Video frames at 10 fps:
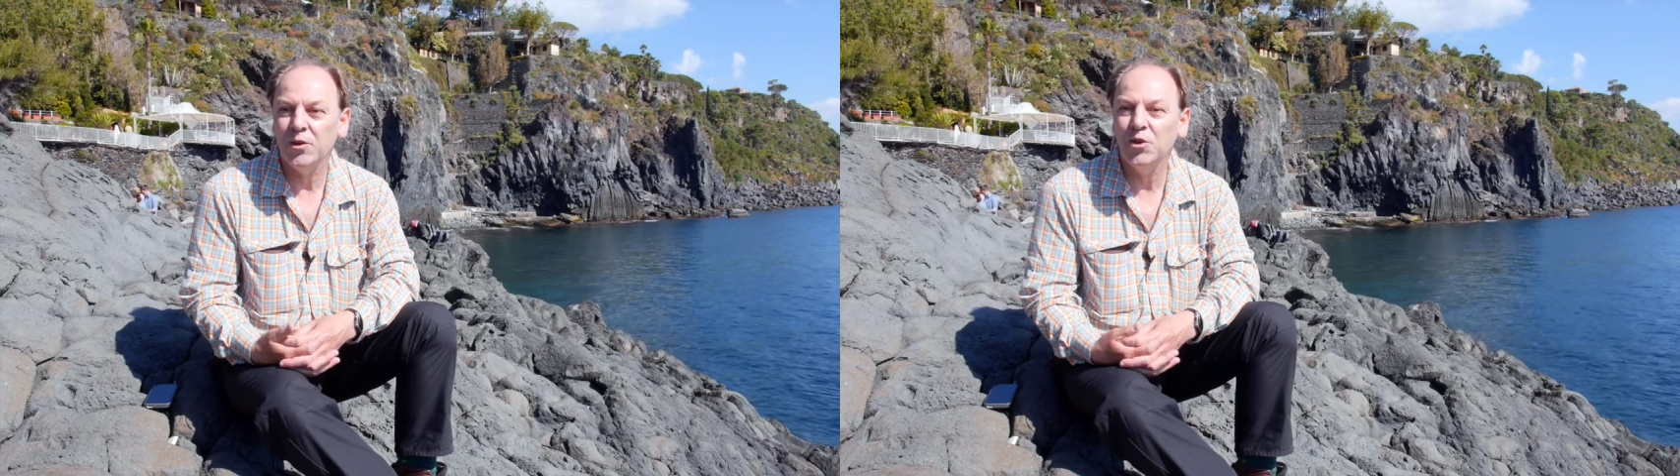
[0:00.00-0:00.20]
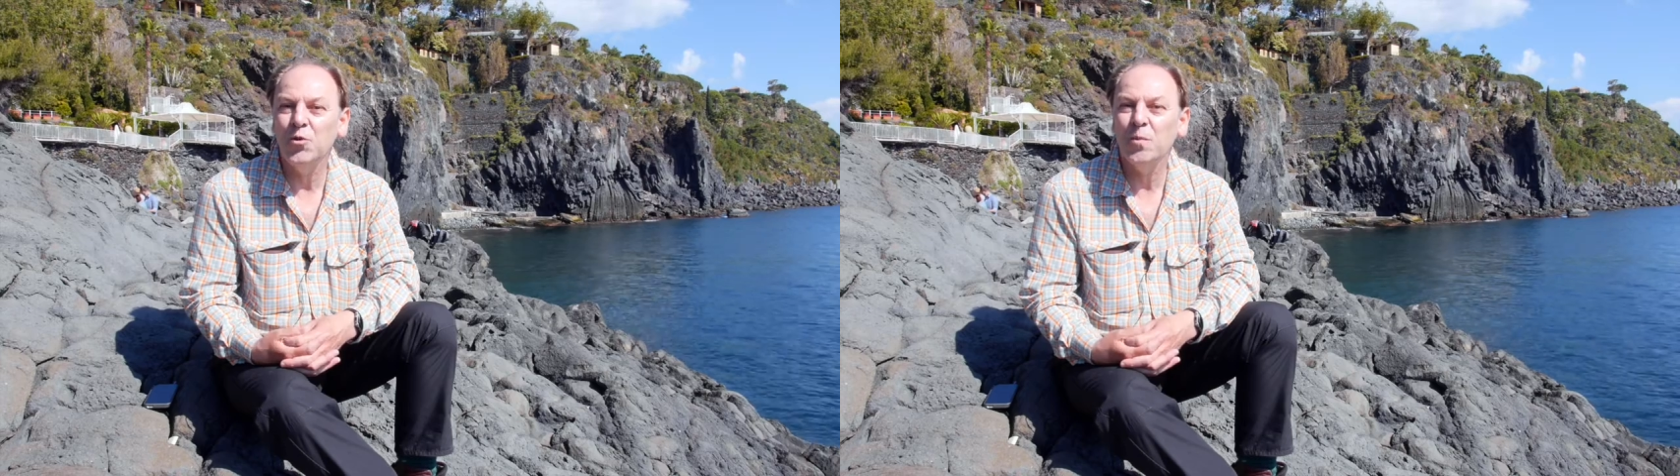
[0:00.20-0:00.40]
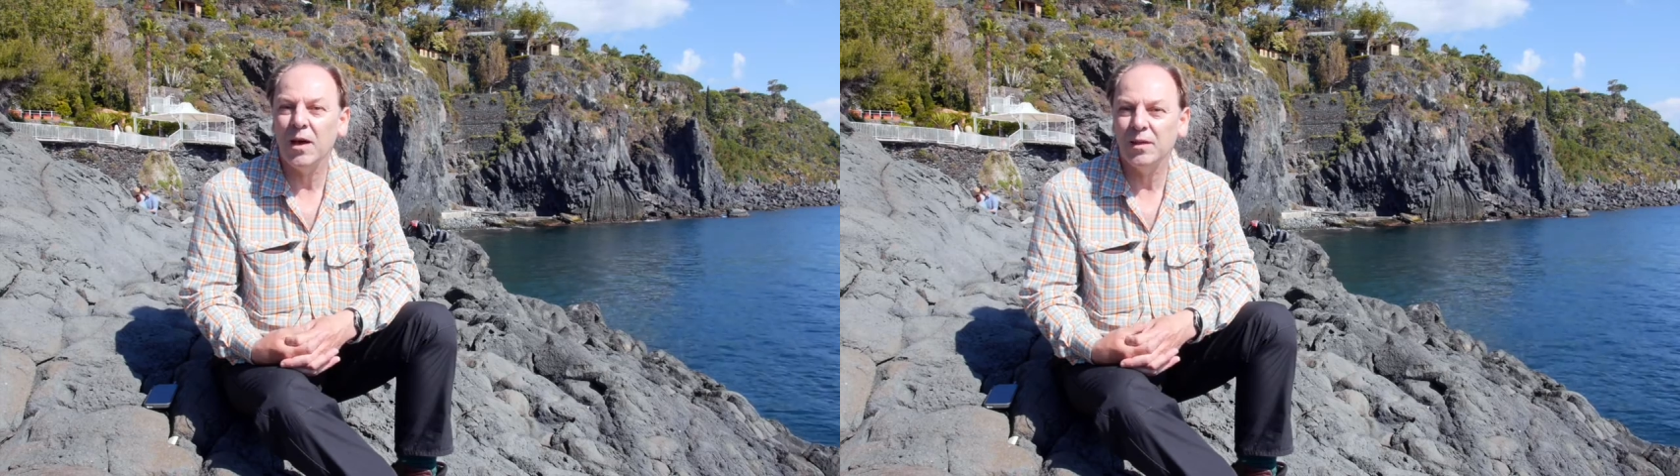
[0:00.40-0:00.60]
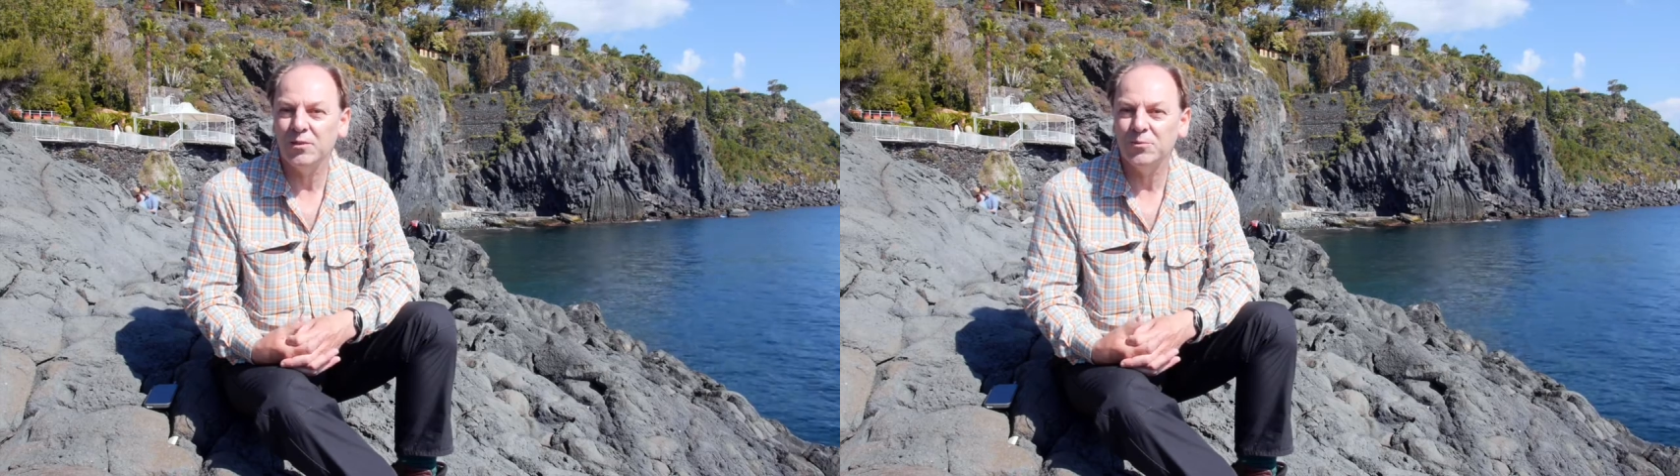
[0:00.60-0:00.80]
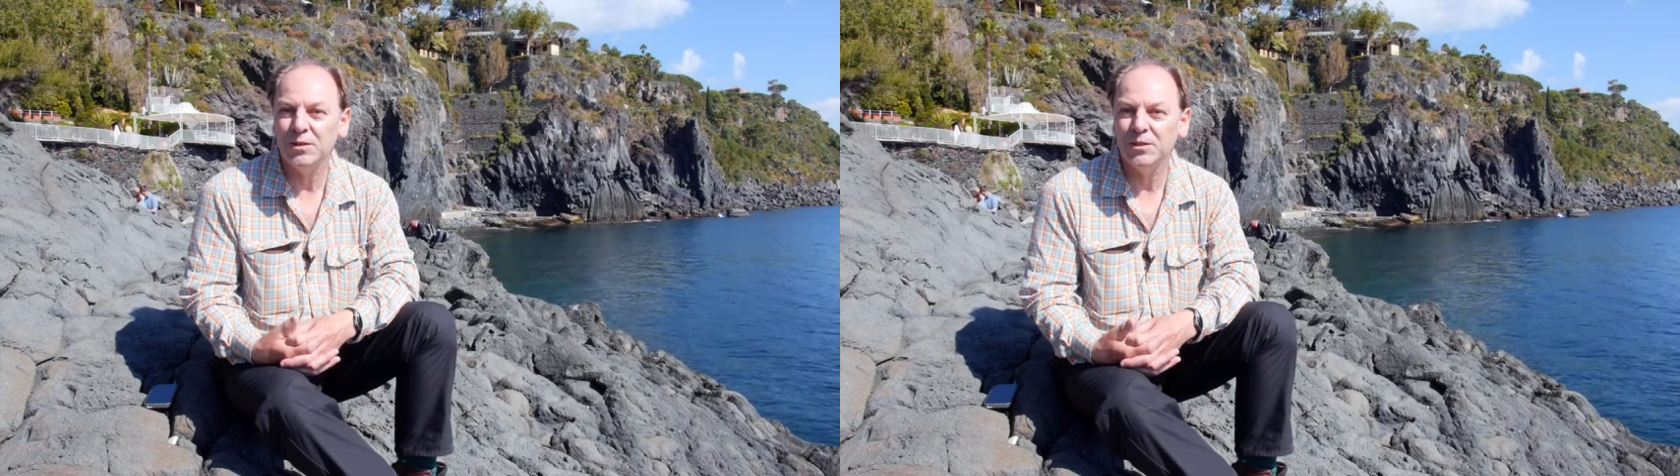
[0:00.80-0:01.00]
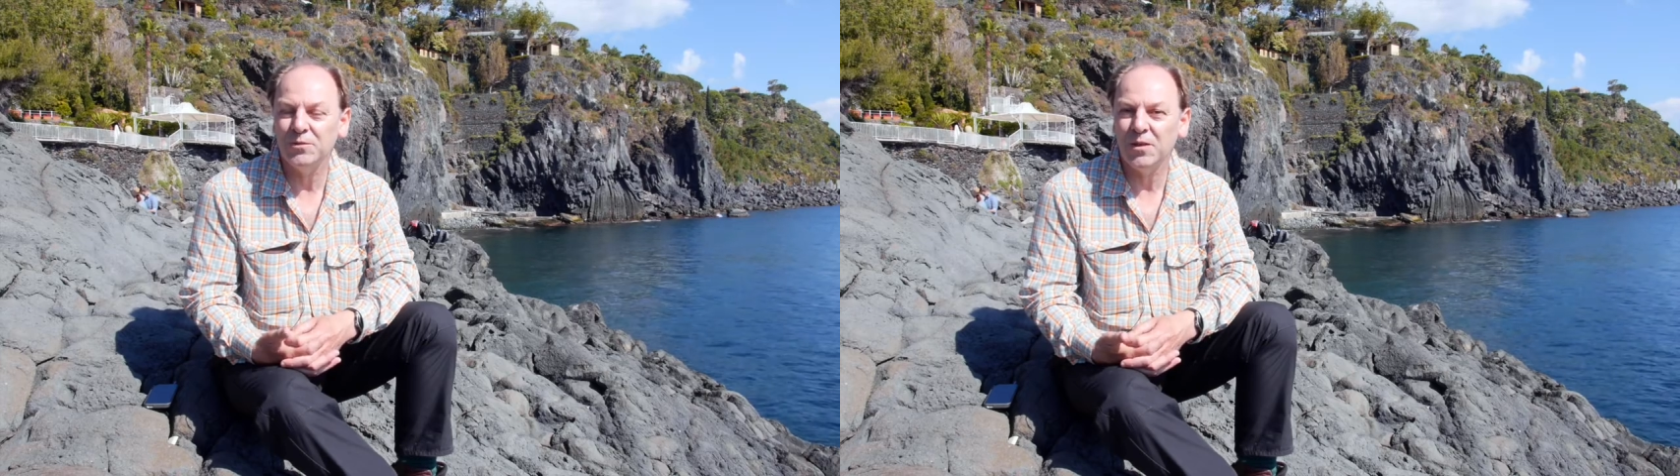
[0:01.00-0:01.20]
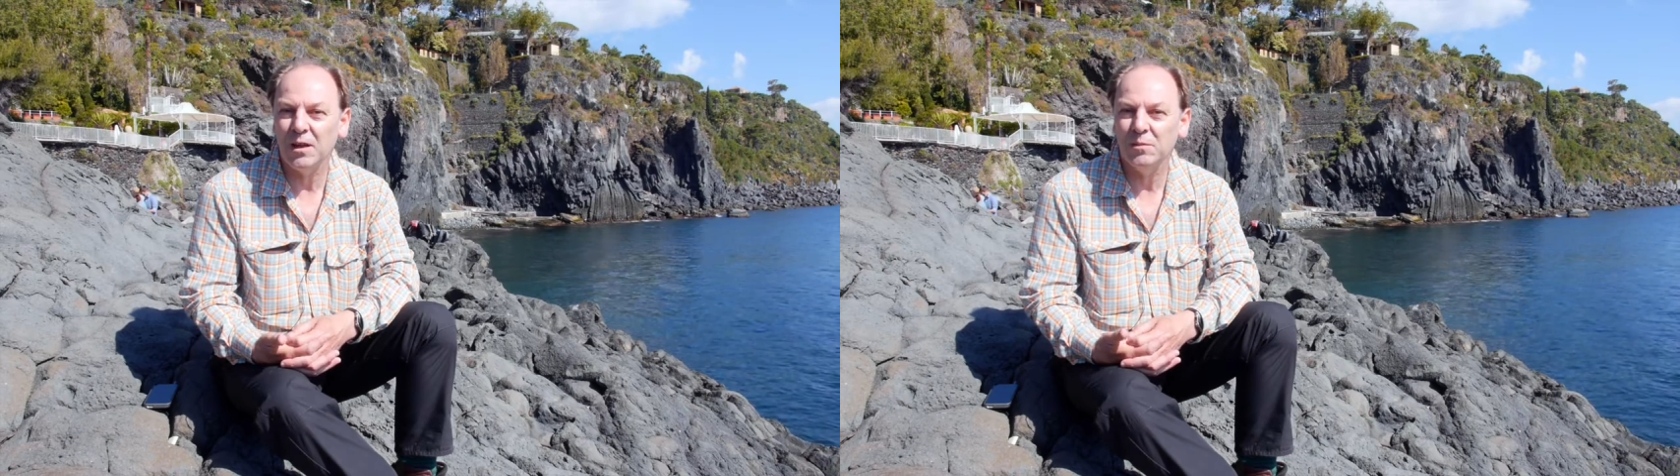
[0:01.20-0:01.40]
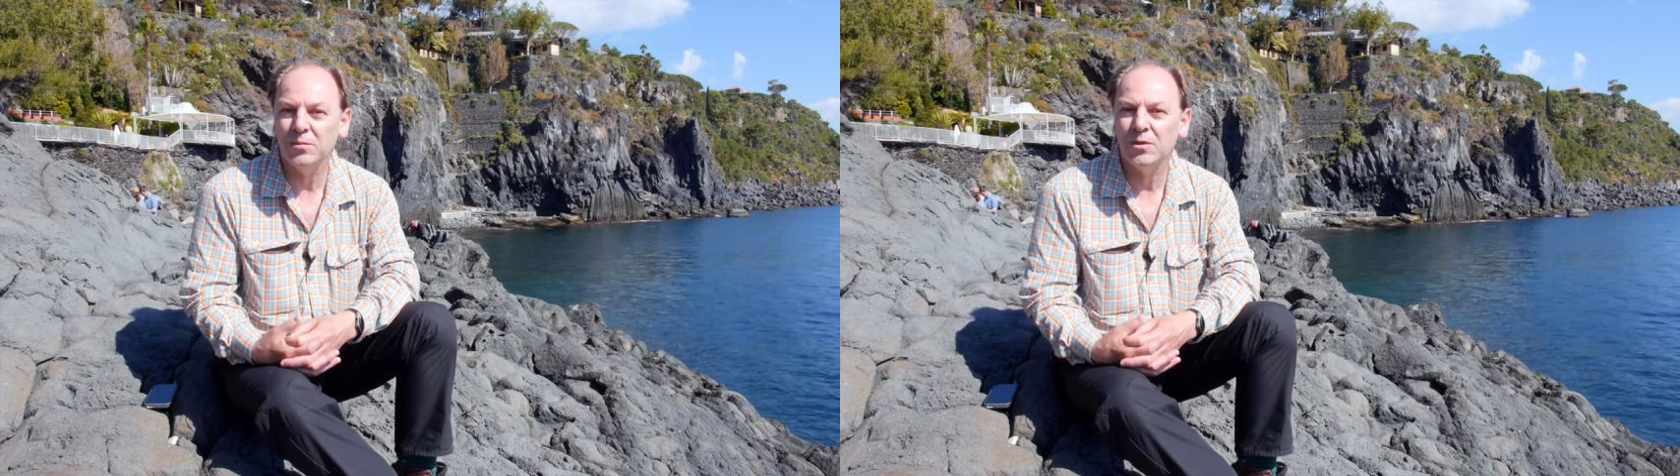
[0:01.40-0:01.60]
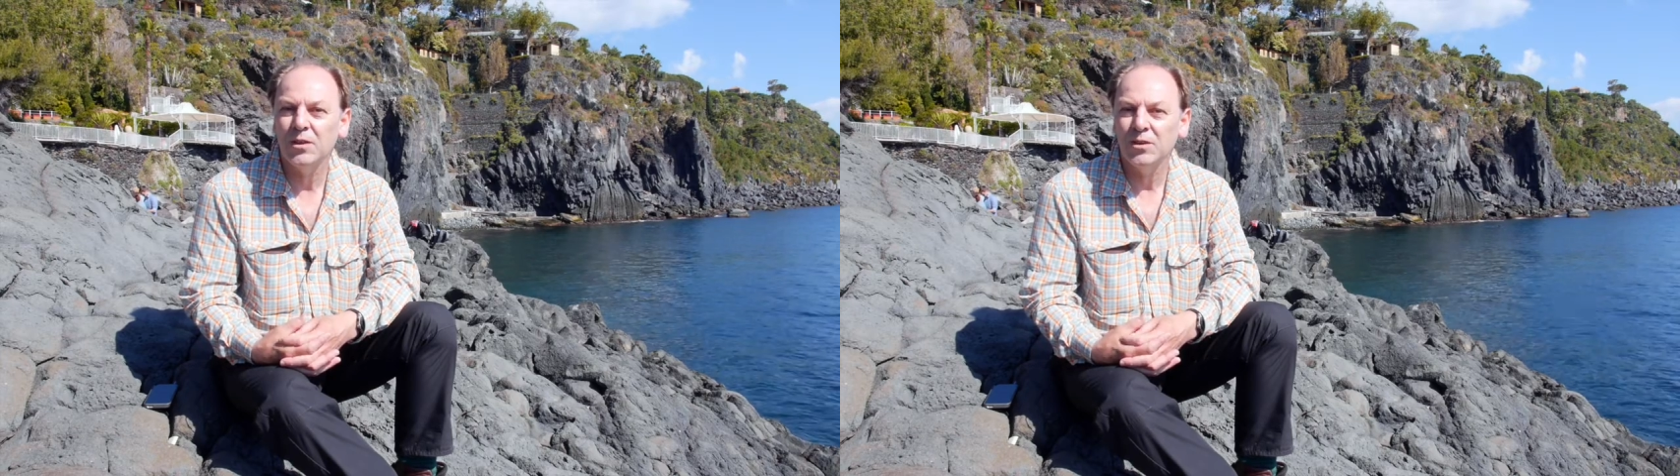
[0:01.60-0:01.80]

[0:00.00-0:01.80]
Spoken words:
new mine that's been developed